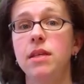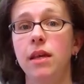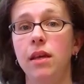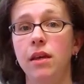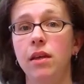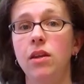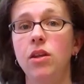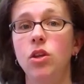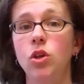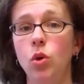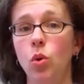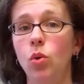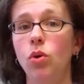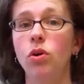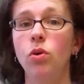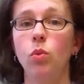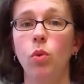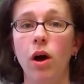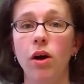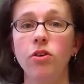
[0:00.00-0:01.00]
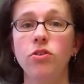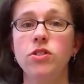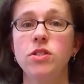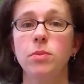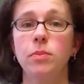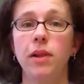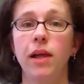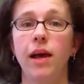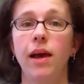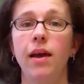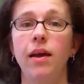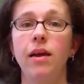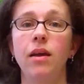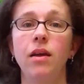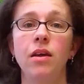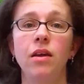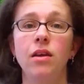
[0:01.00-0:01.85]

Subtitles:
in your water supply